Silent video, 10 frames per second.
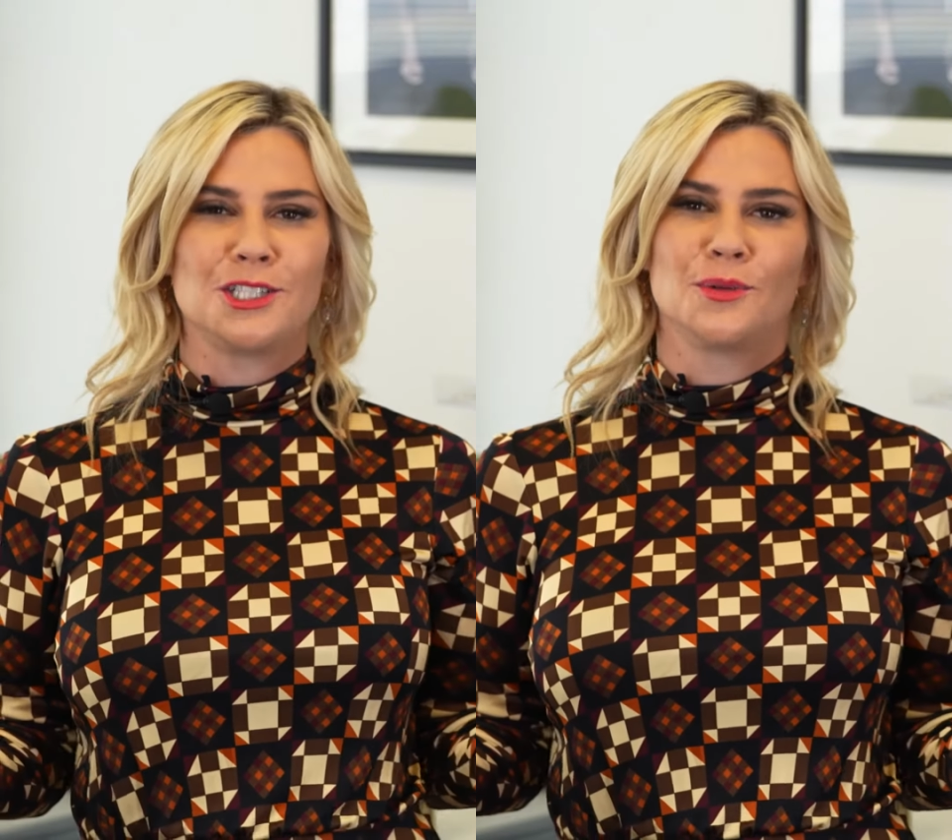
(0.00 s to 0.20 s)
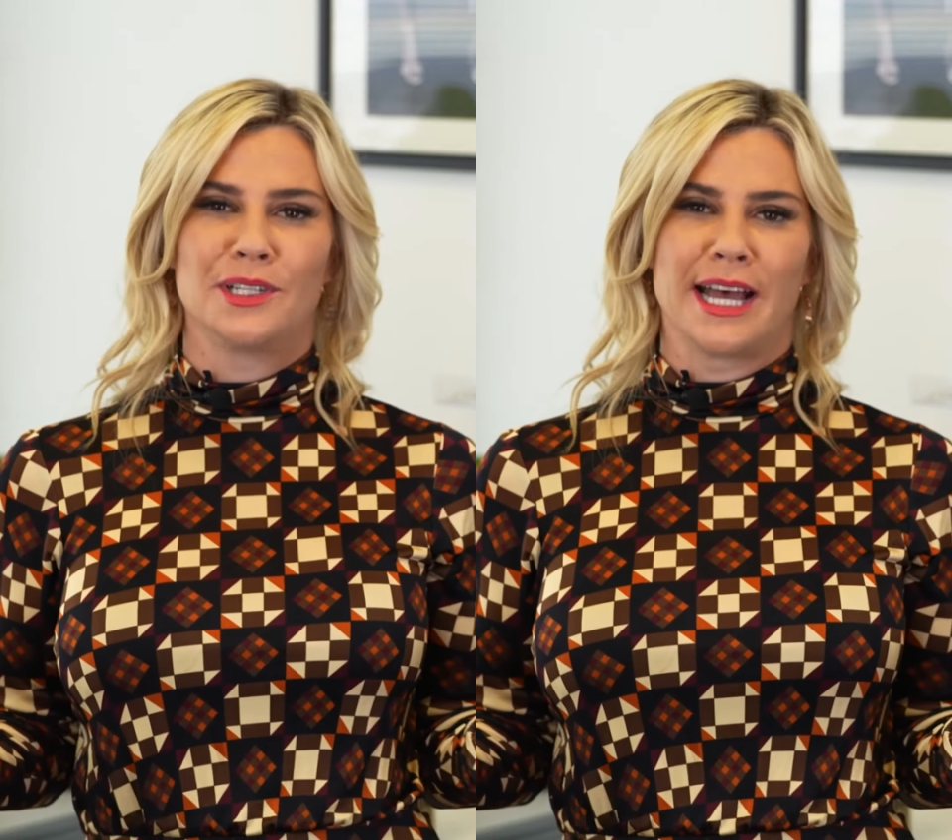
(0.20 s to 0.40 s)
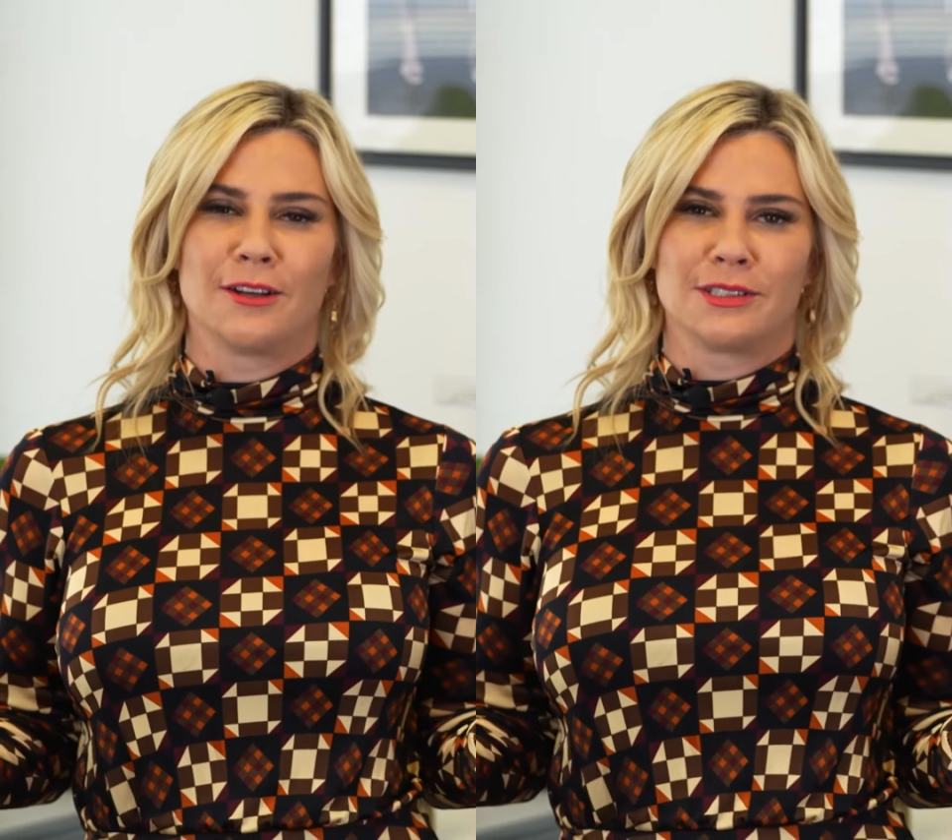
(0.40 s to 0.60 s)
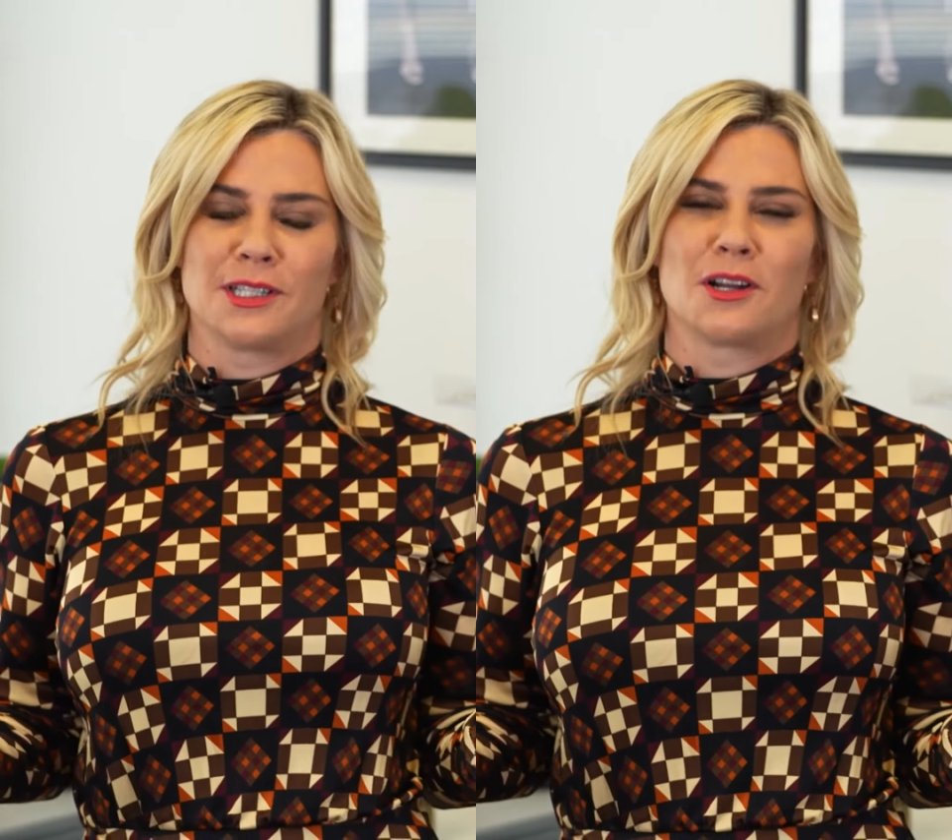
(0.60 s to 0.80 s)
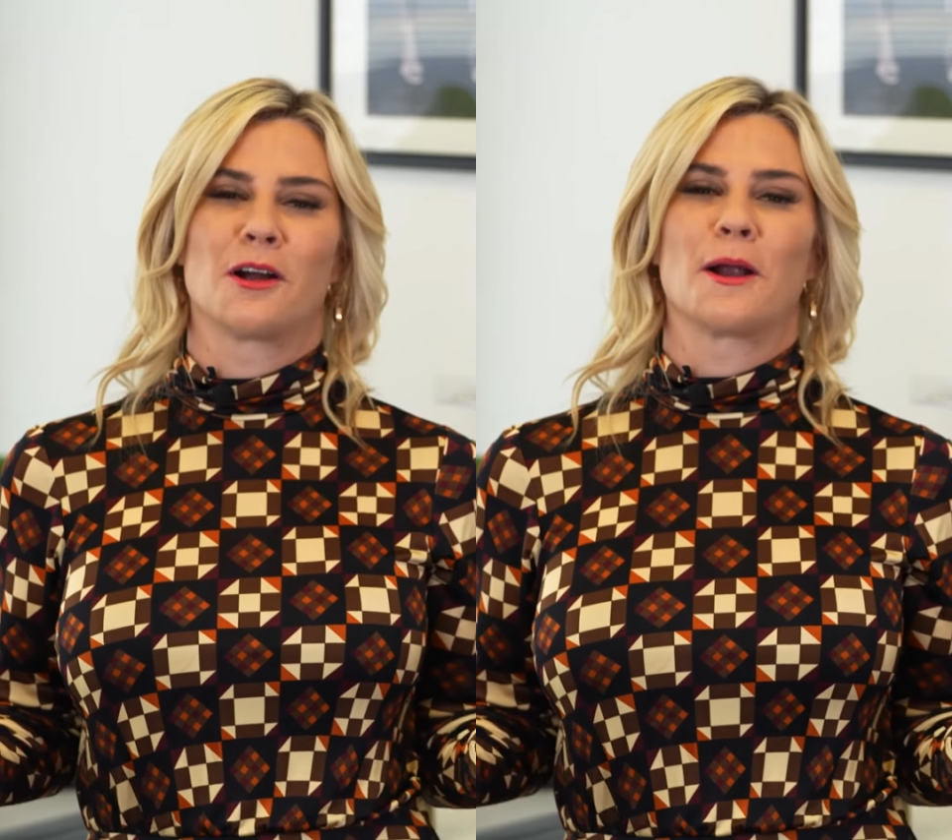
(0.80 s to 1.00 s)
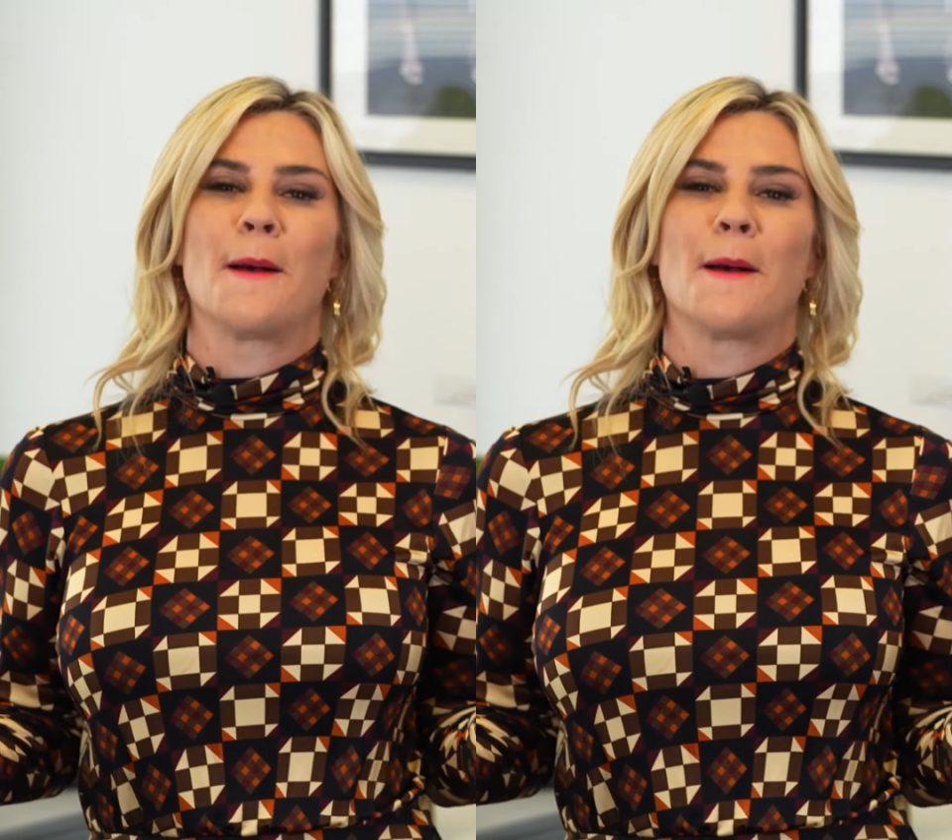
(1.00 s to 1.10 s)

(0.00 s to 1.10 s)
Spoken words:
to announce that our